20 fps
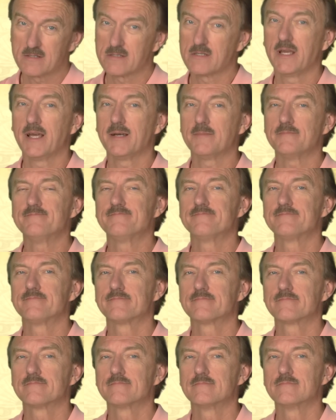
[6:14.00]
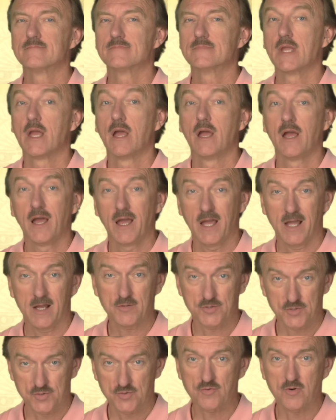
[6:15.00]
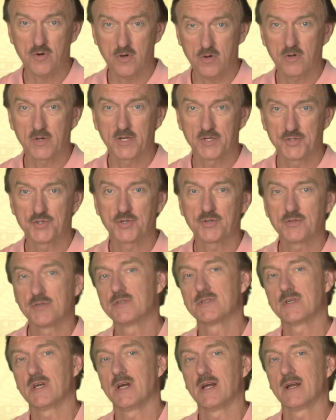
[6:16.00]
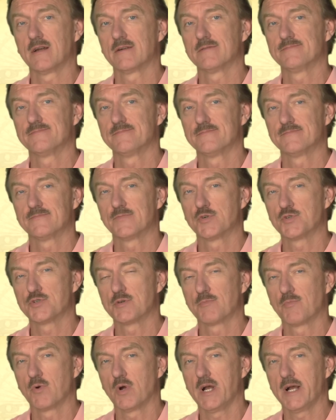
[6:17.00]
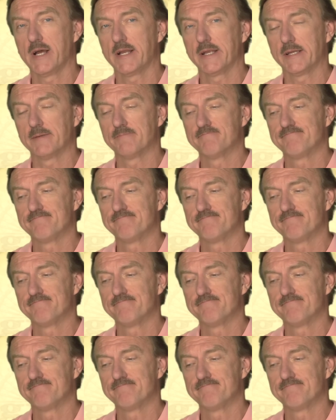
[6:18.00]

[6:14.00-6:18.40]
step? How strong is your desire for sobriety?